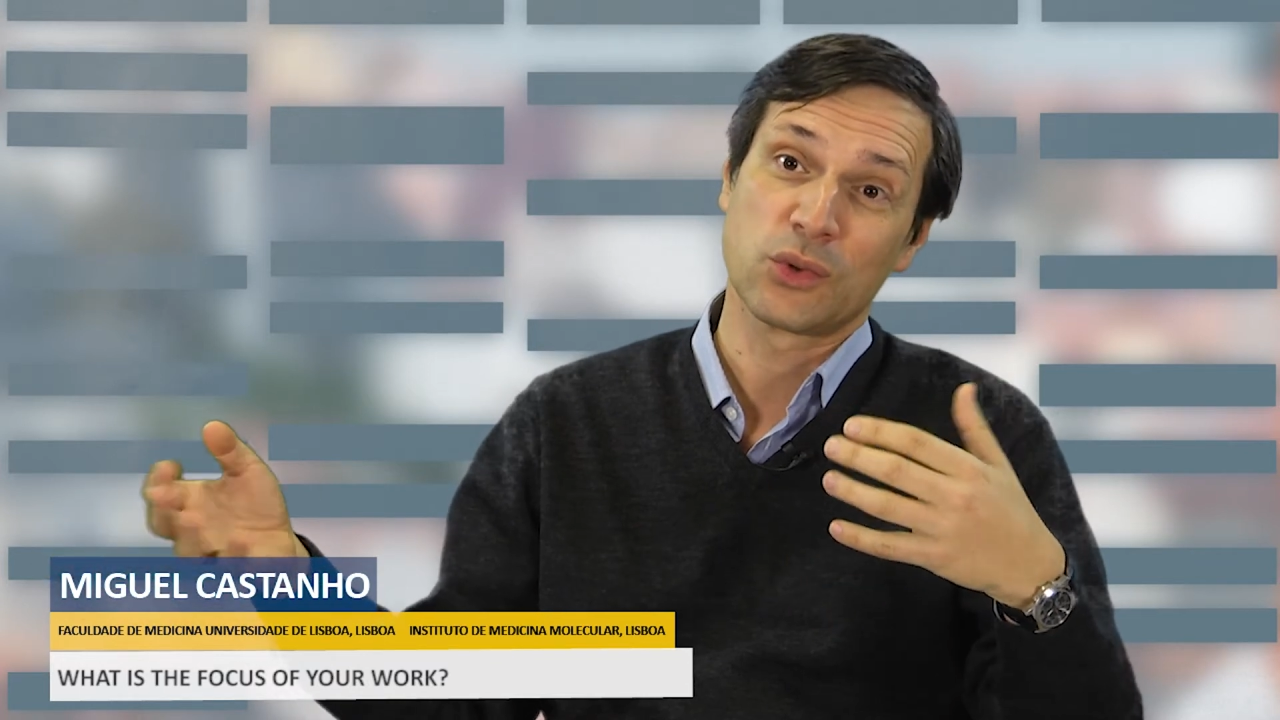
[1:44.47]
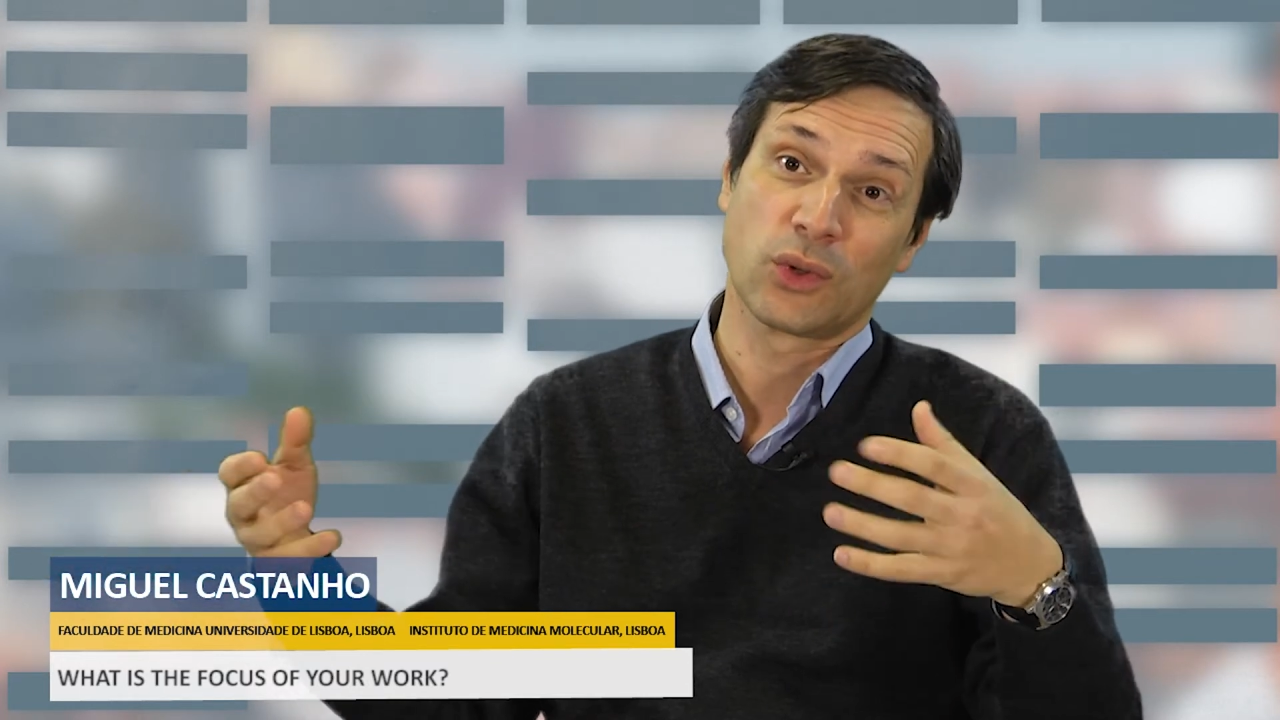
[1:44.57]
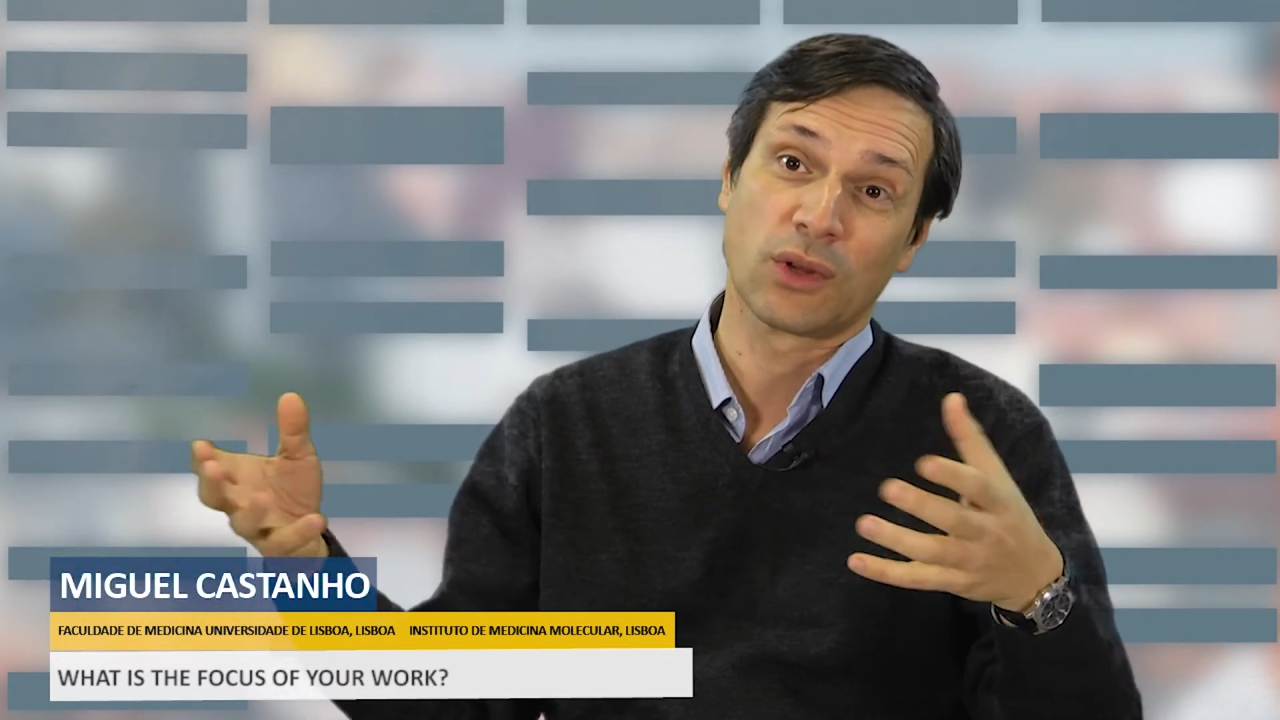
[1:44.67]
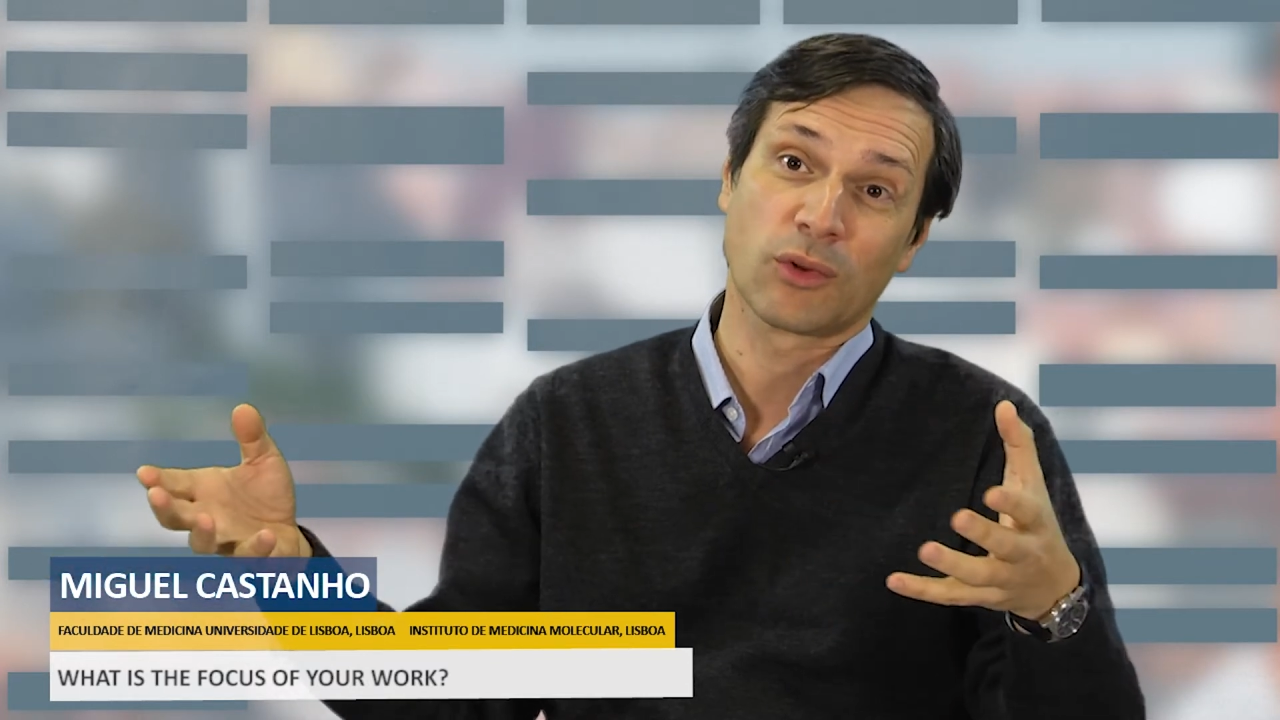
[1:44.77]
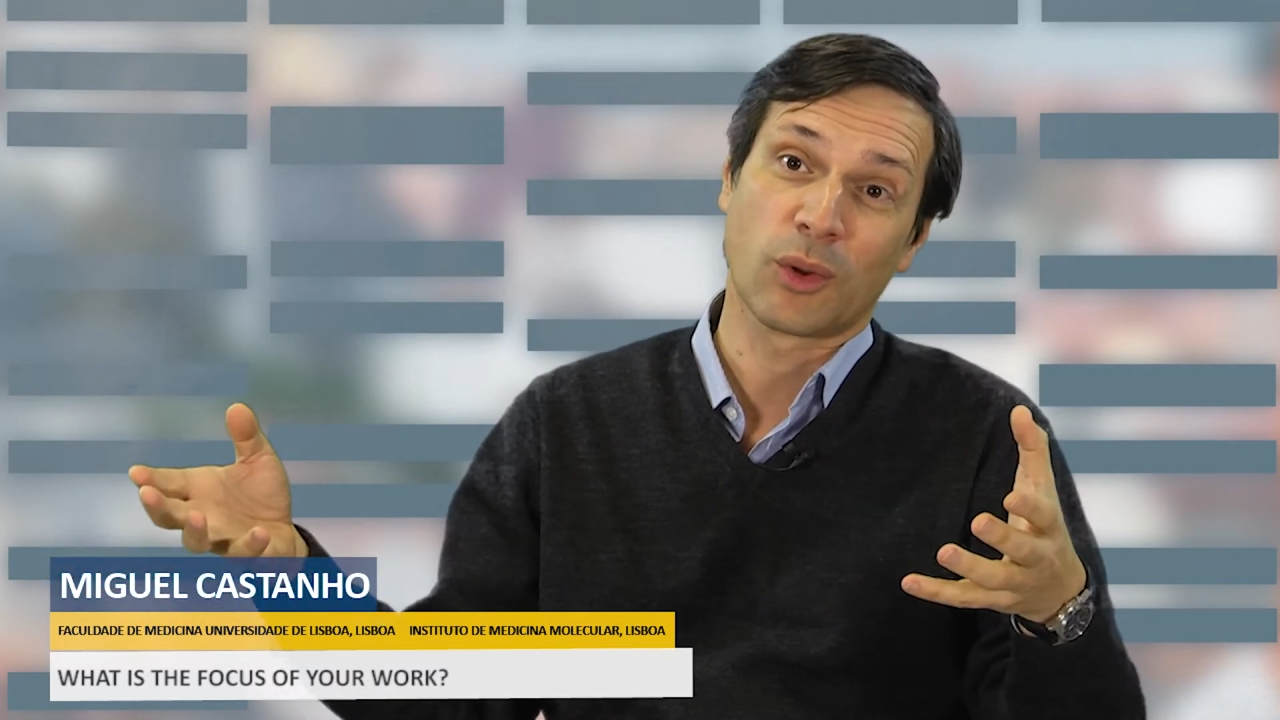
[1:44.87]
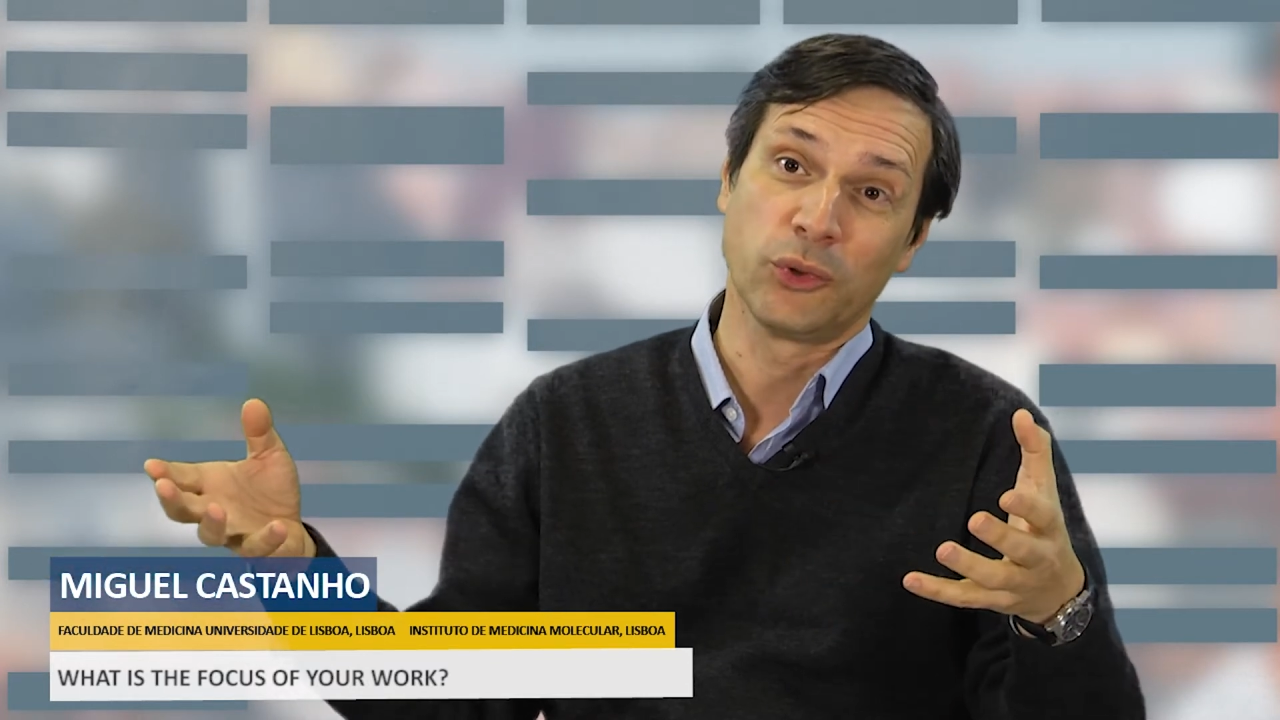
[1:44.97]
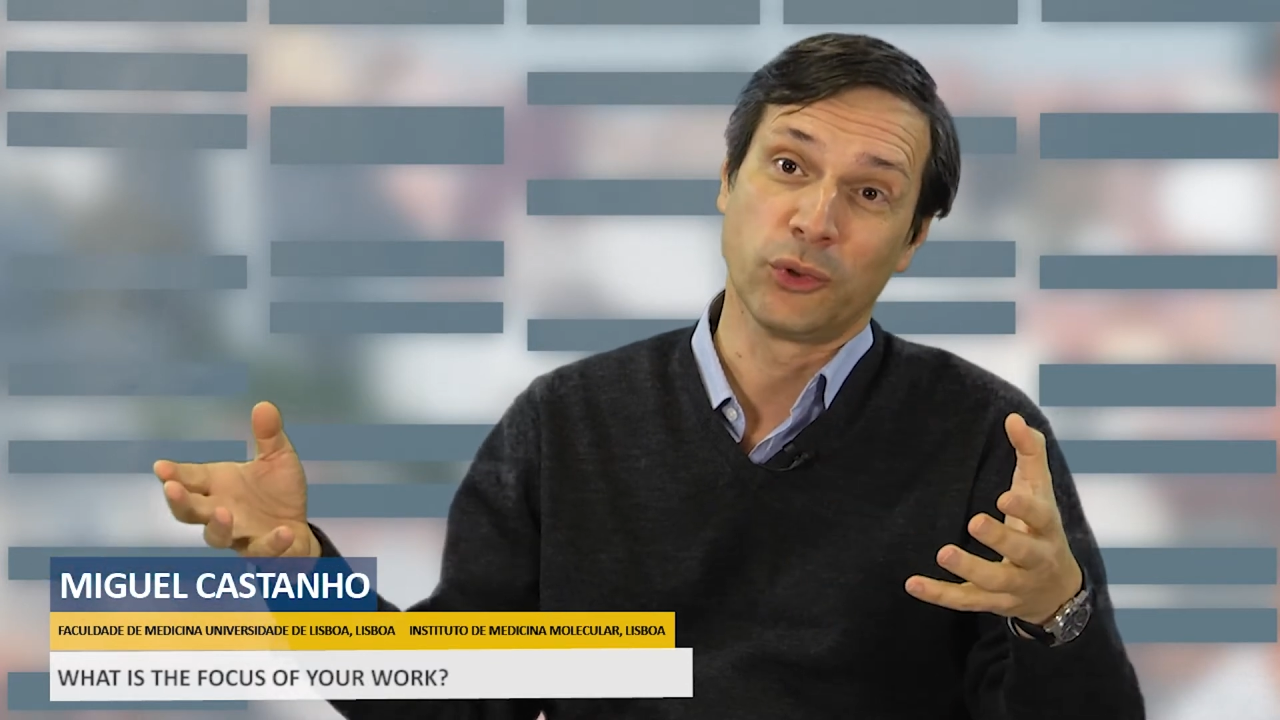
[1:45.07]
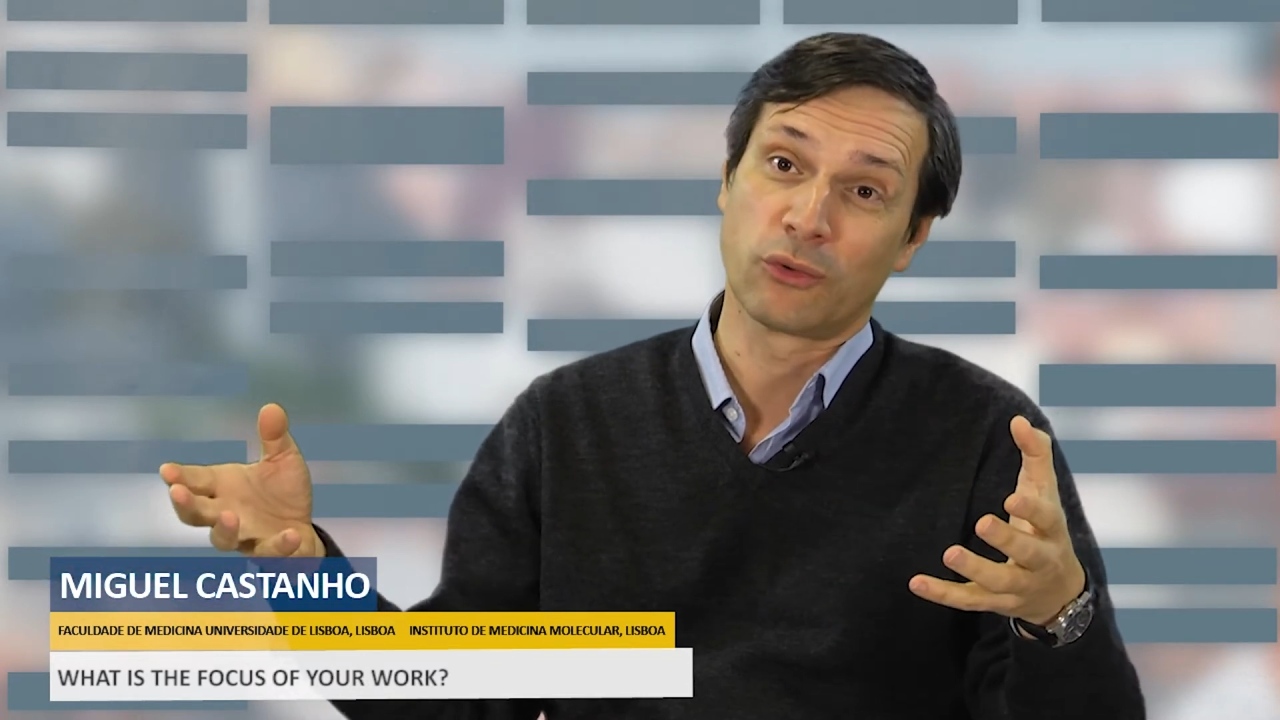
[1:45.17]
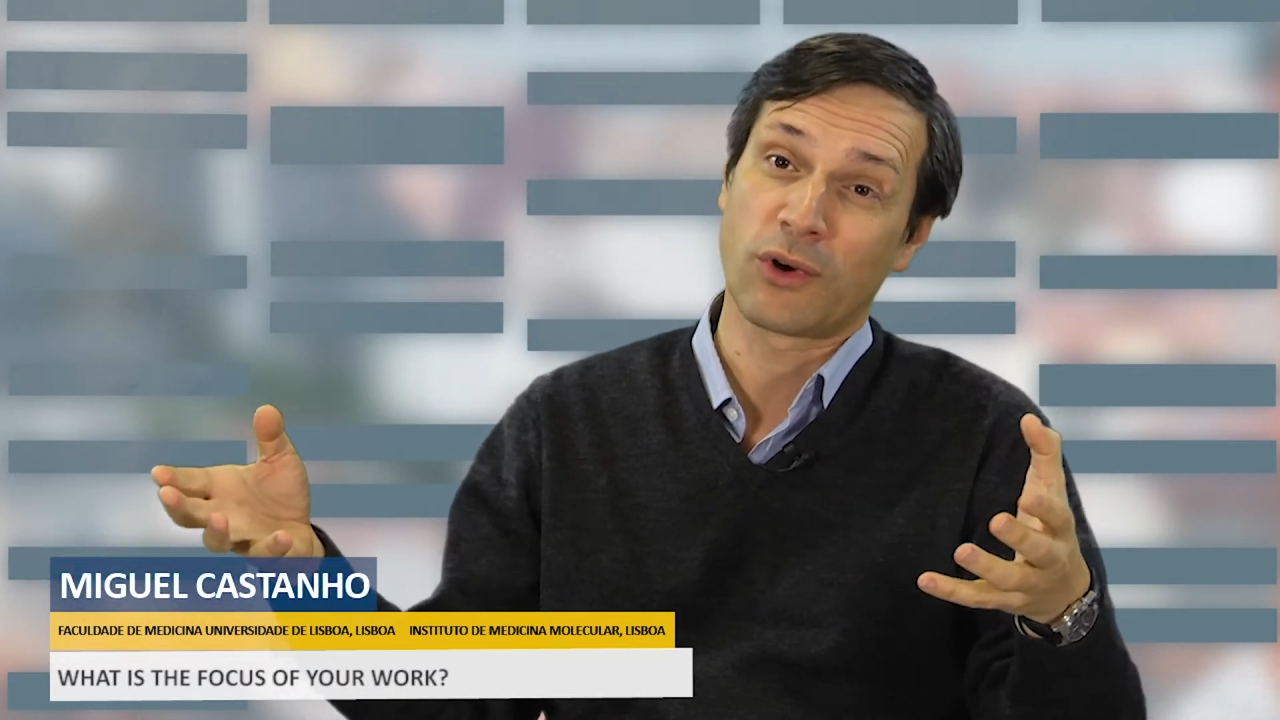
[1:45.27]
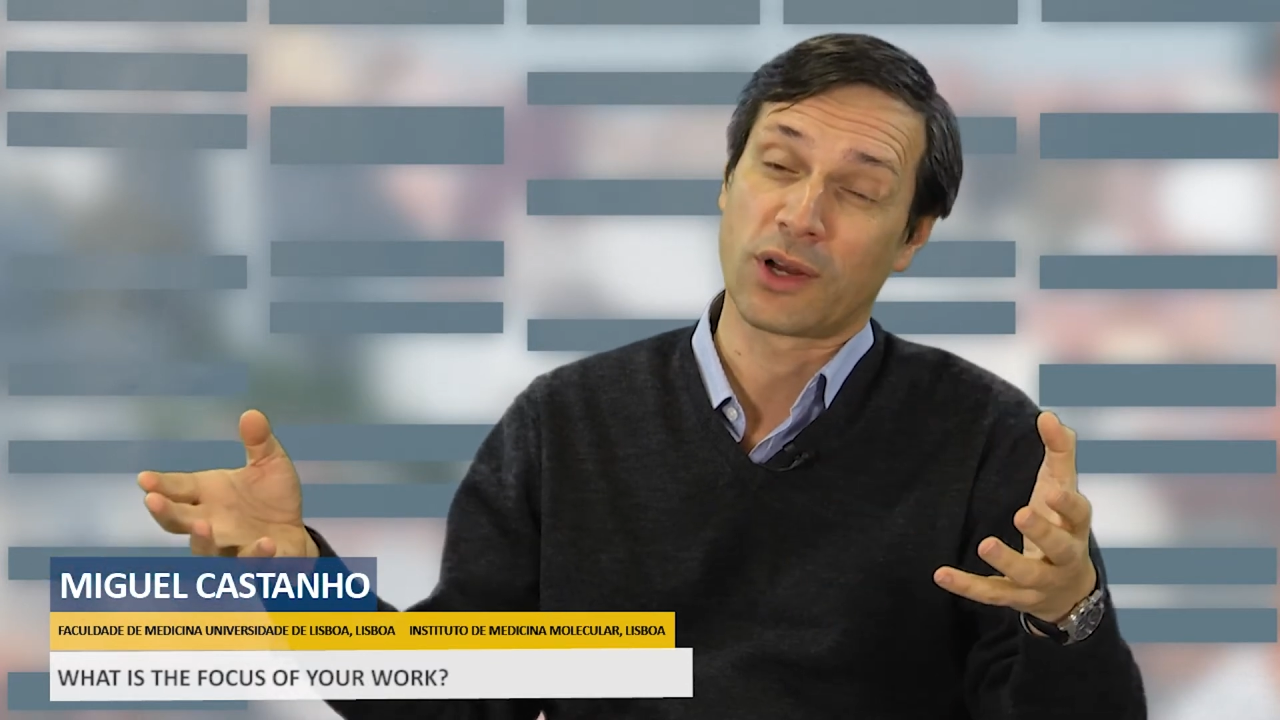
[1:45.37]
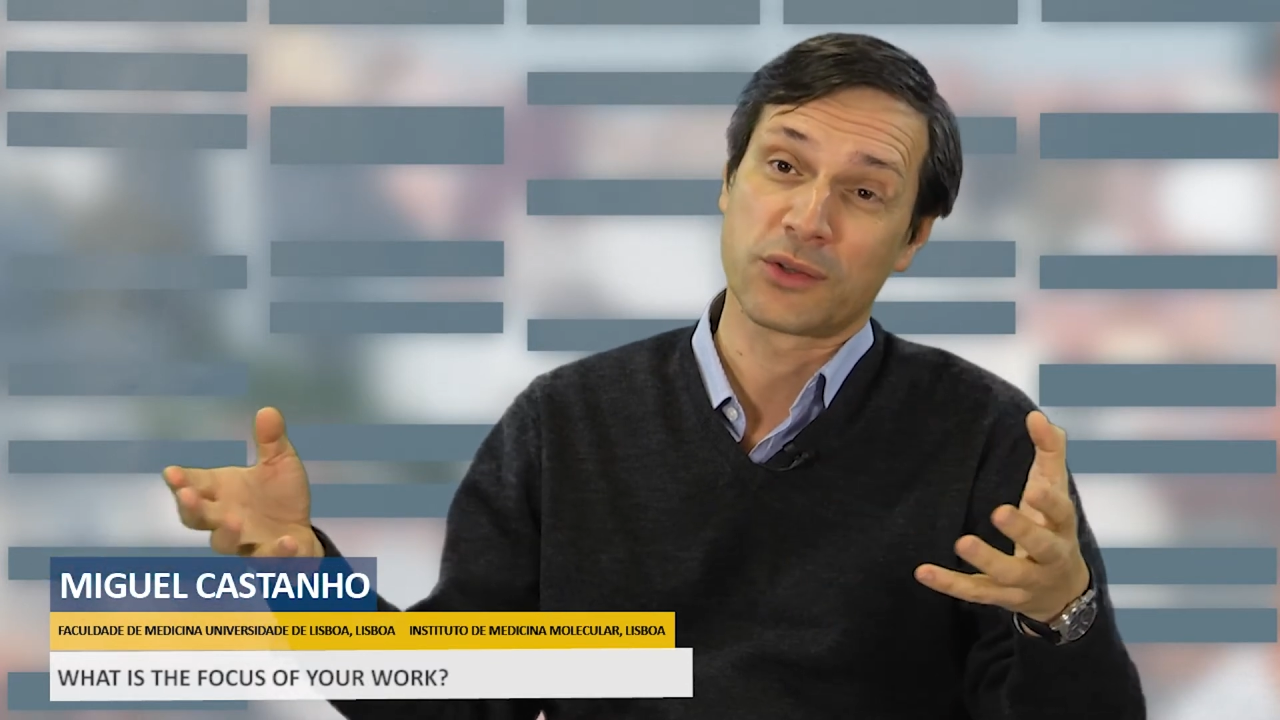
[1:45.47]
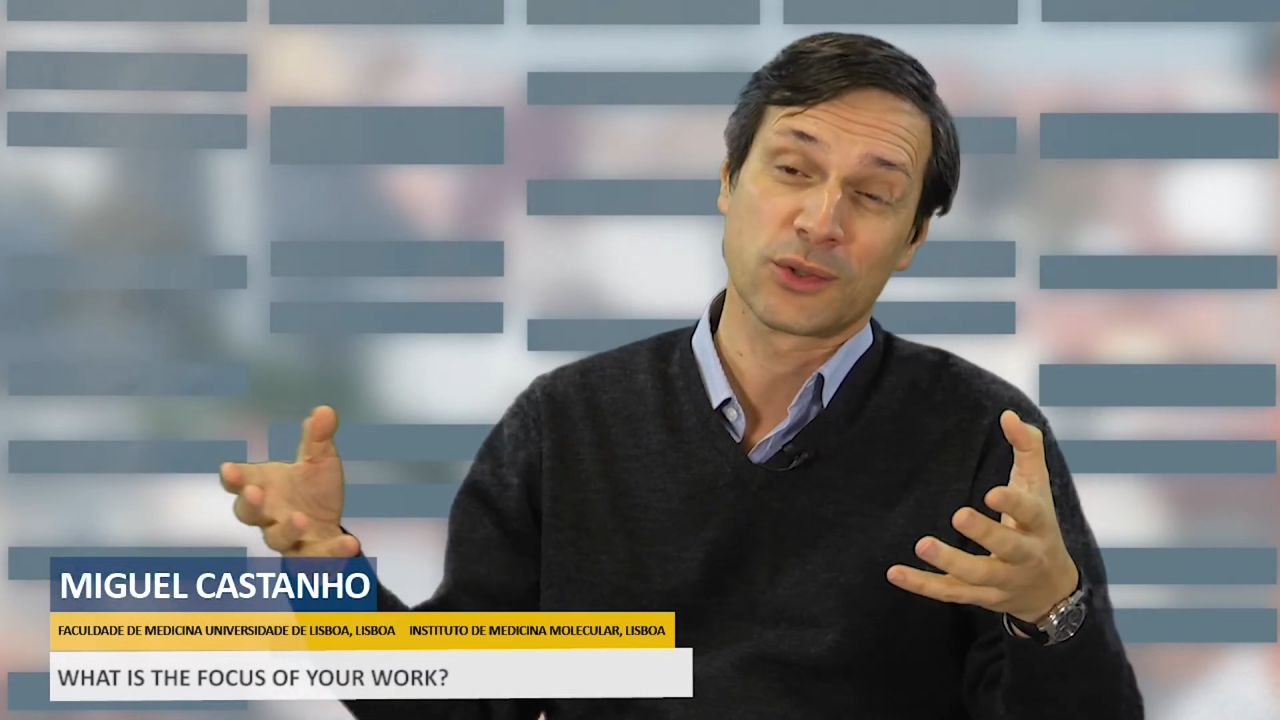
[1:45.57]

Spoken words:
to develop new drugs.